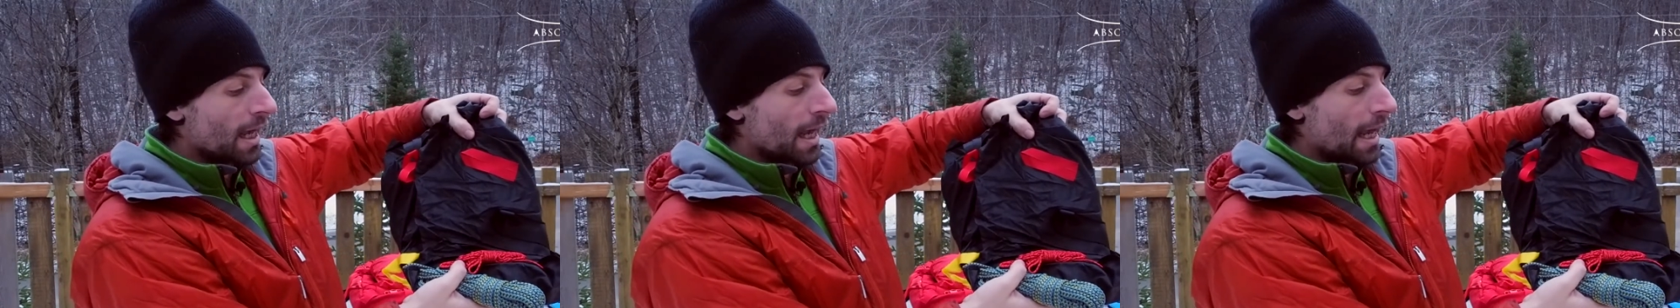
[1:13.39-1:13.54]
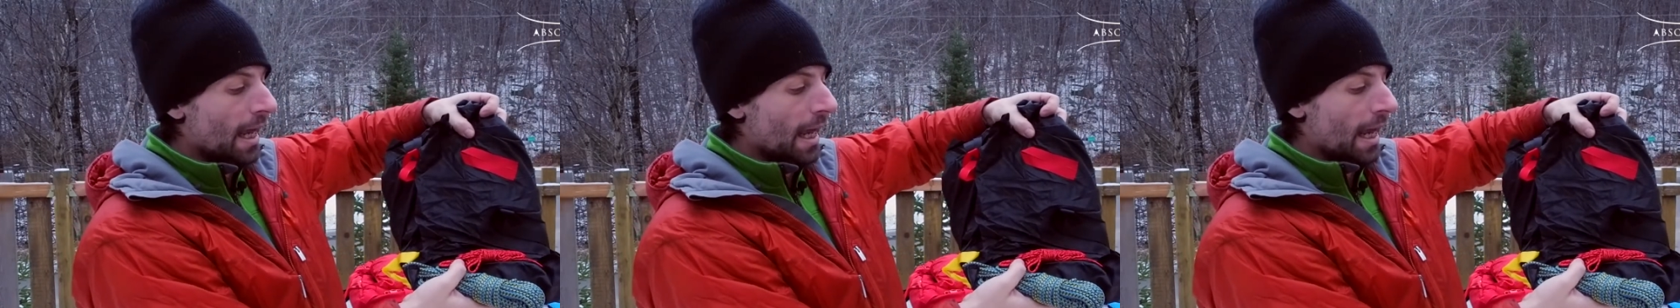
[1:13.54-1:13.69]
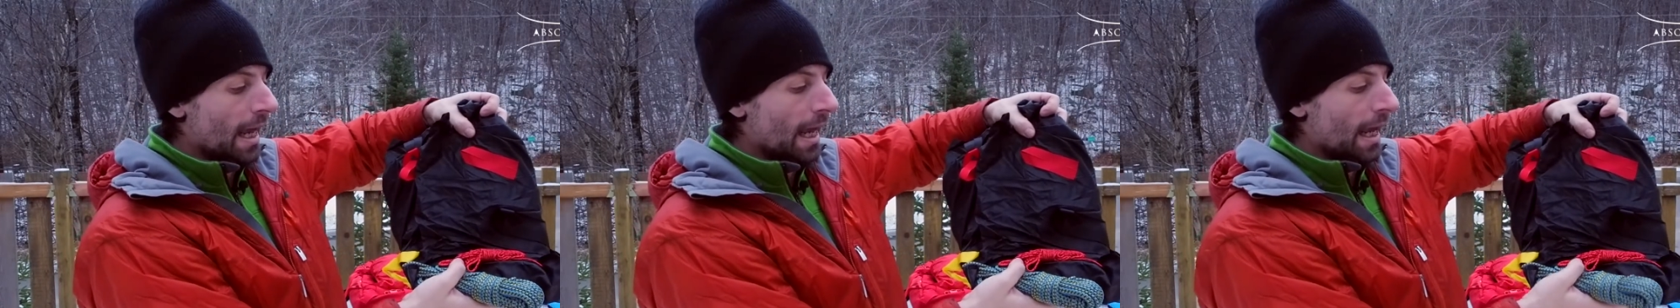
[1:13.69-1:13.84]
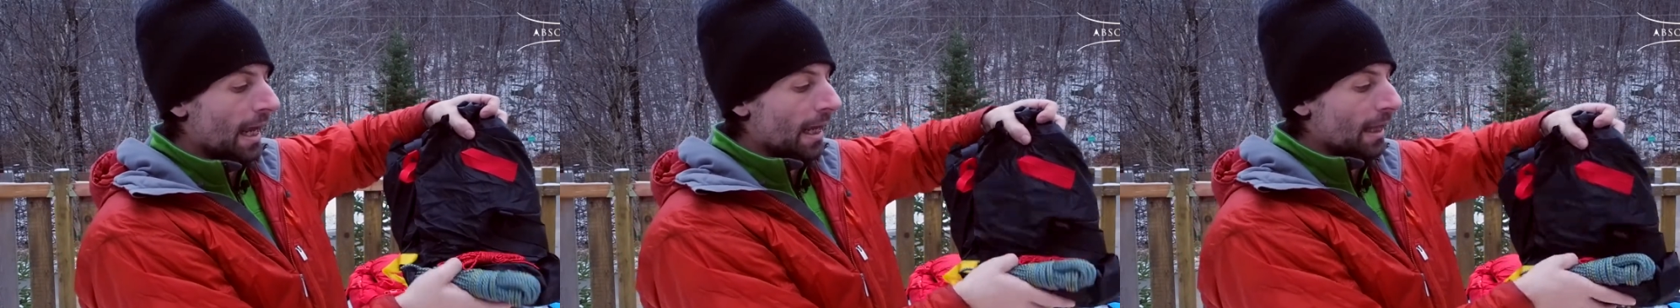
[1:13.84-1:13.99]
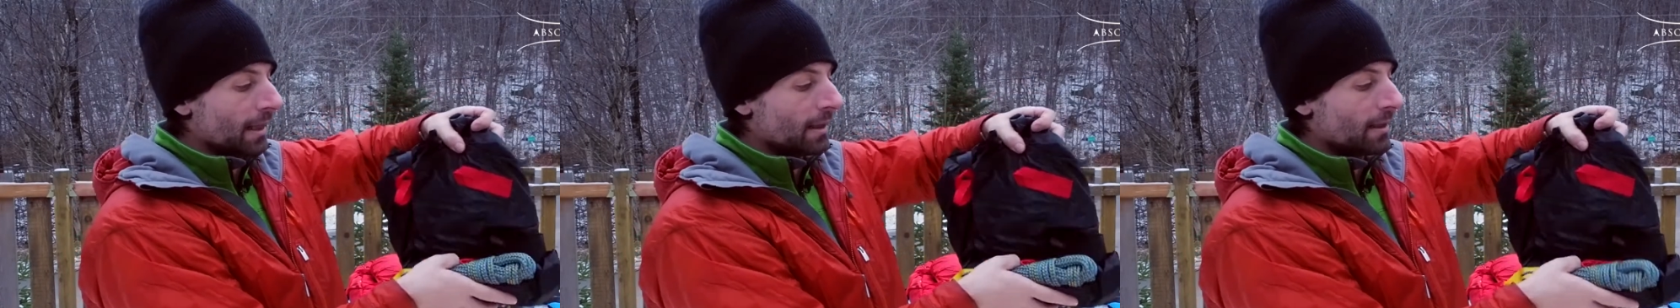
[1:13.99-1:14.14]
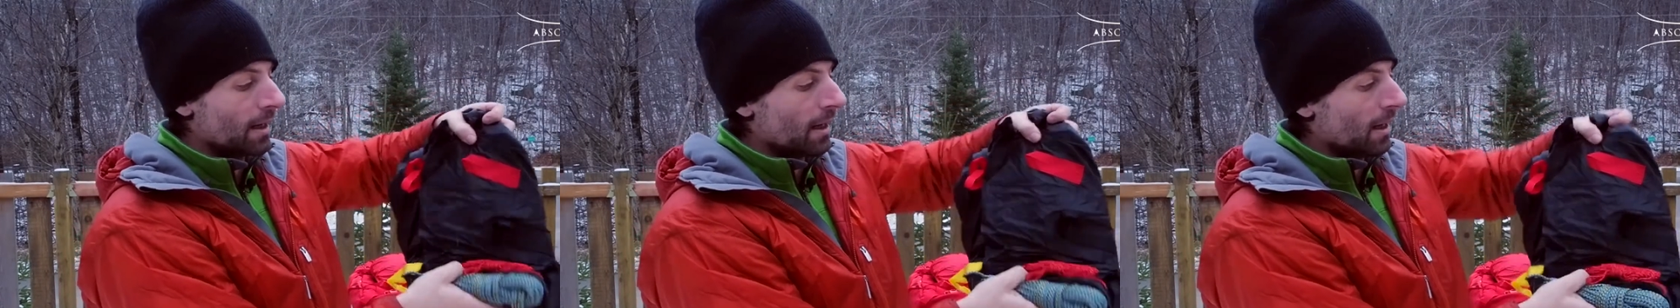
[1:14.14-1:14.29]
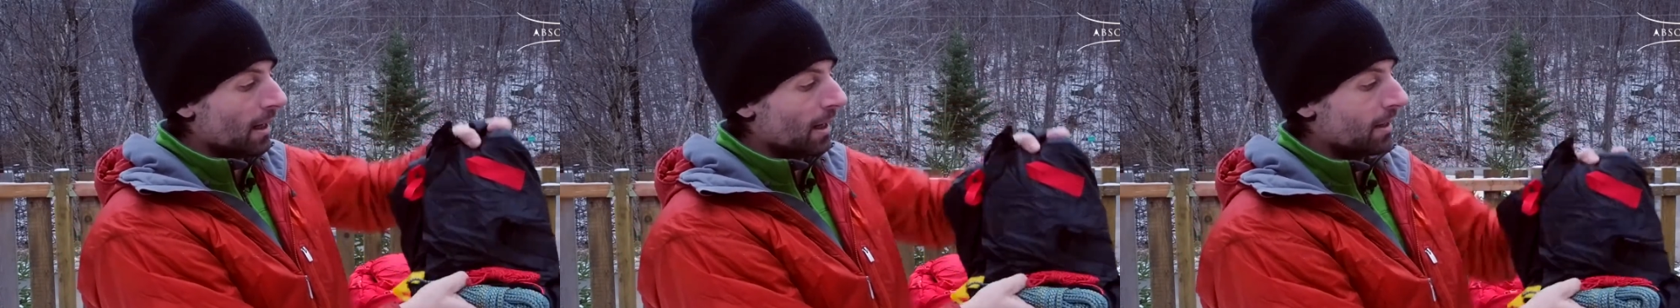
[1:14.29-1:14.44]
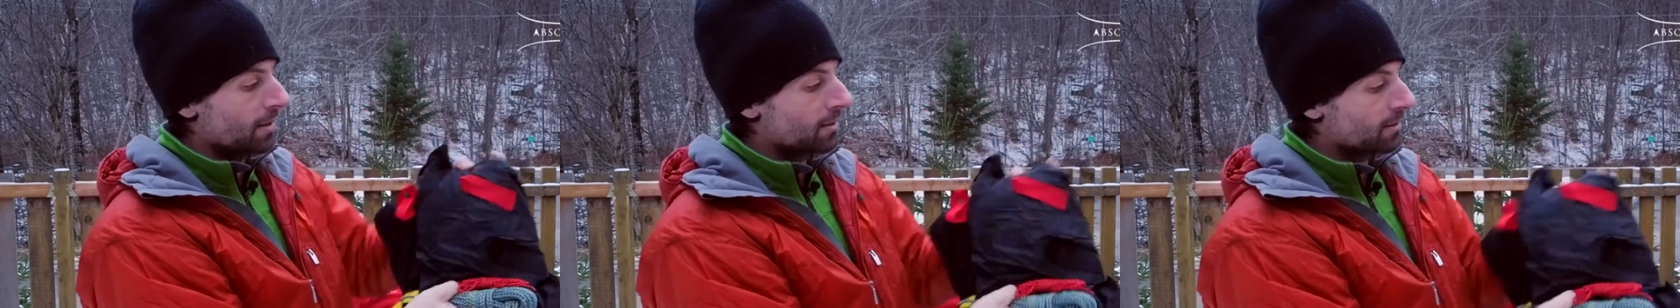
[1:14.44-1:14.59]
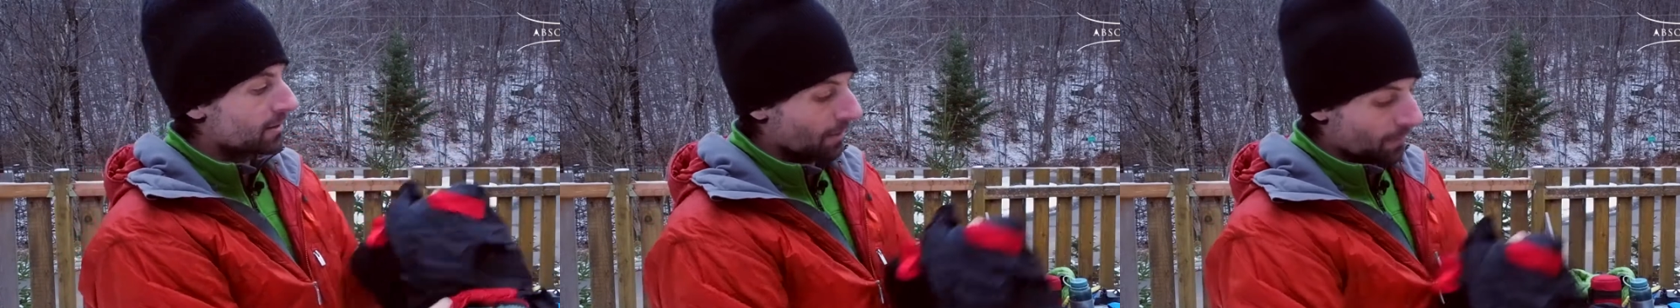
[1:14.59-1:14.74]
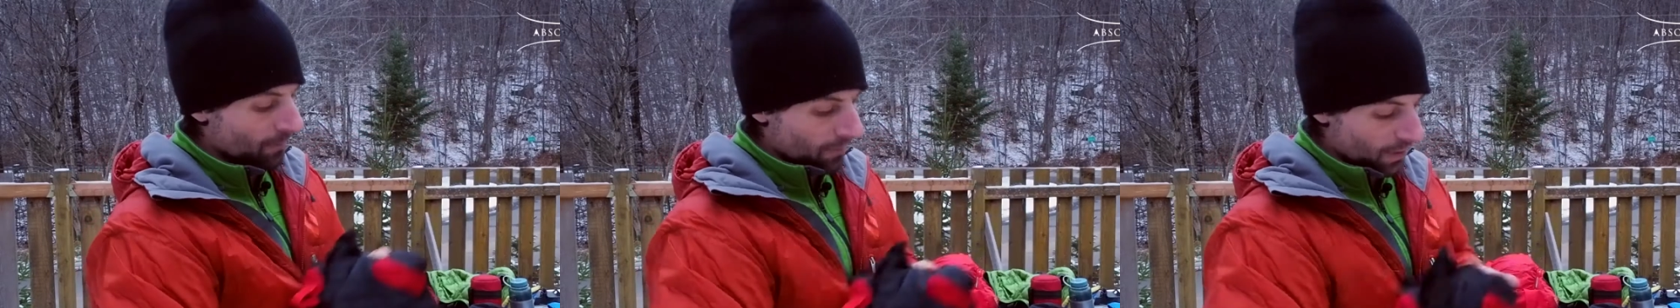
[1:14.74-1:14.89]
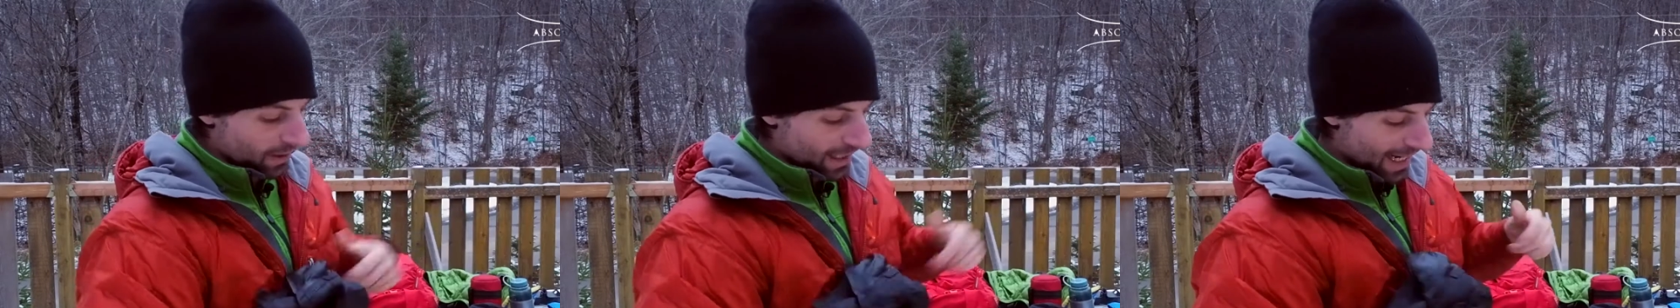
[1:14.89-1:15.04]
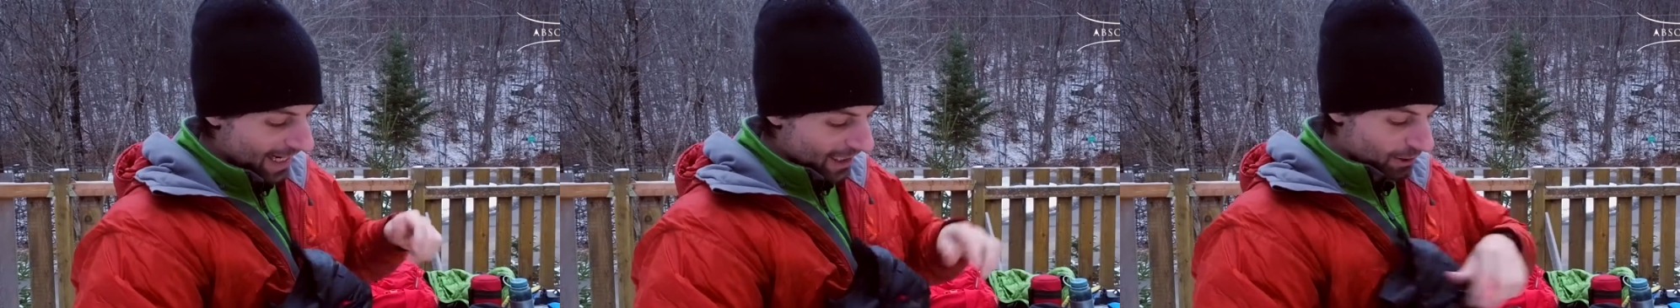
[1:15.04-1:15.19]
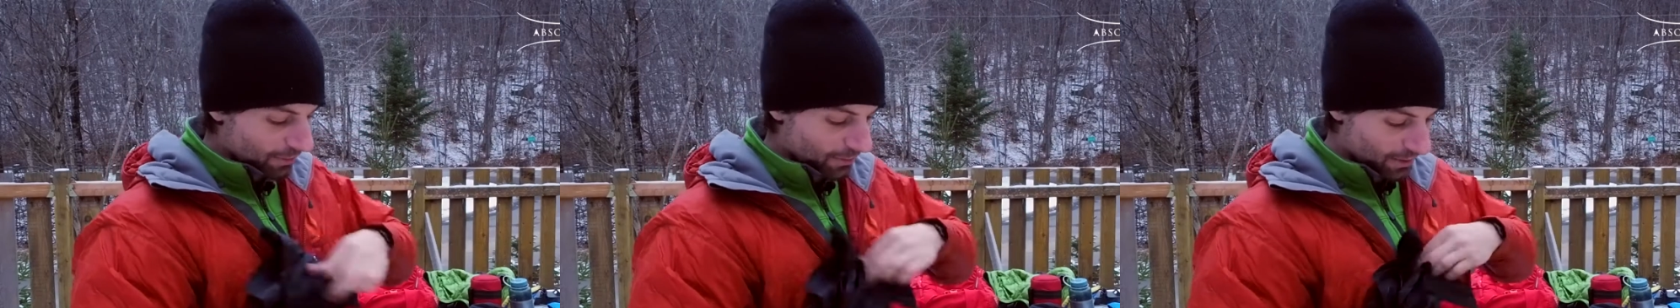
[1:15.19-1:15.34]
and some
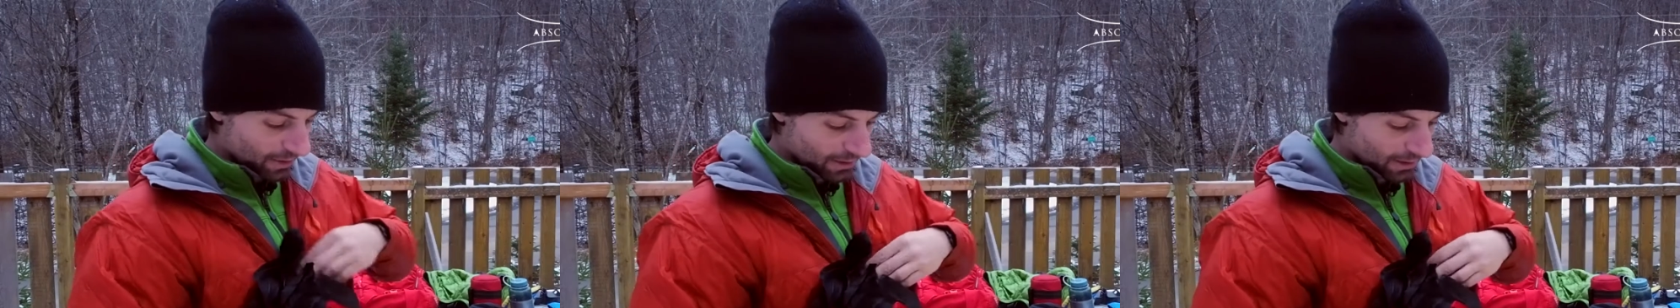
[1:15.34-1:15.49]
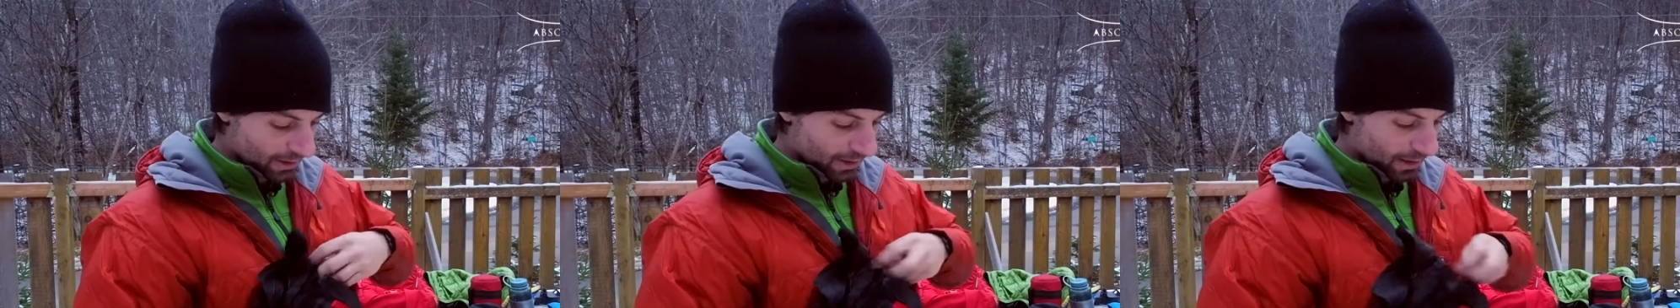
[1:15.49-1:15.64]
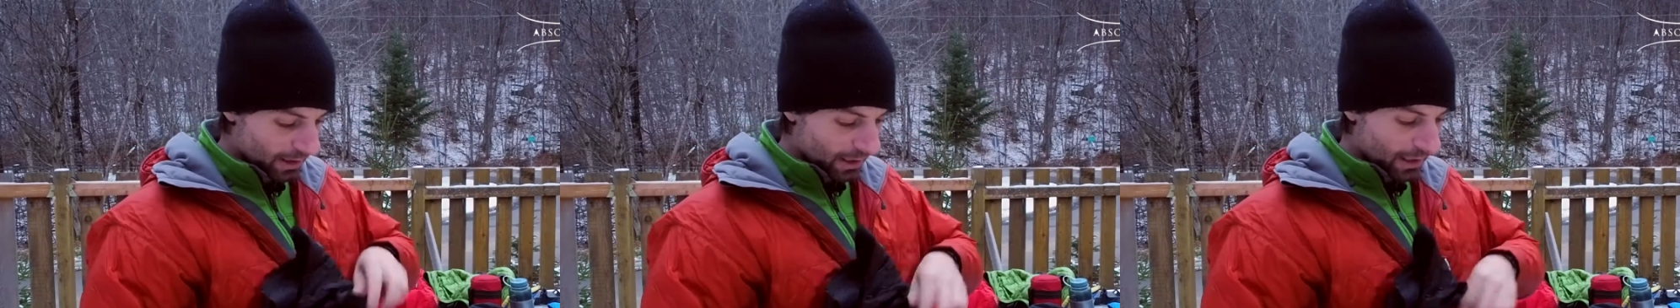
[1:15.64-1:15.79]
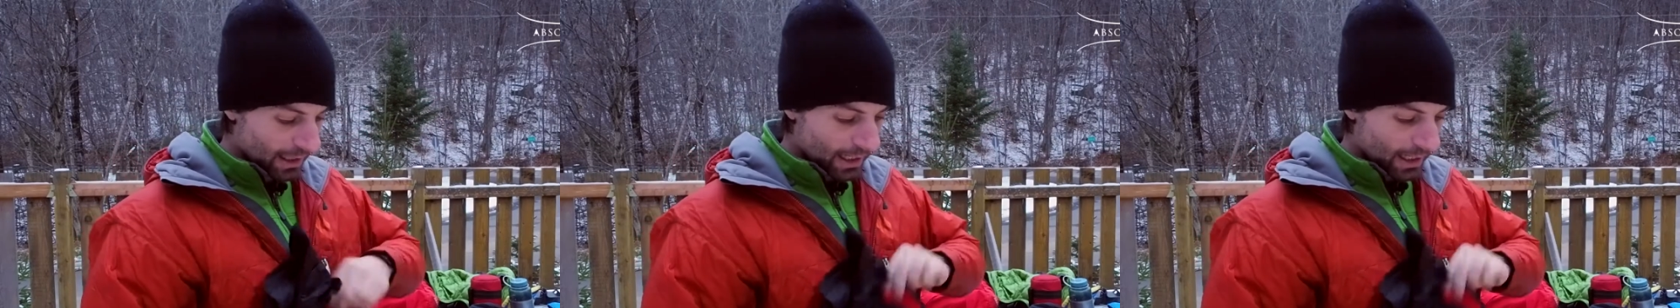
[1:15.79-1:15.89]
attachments,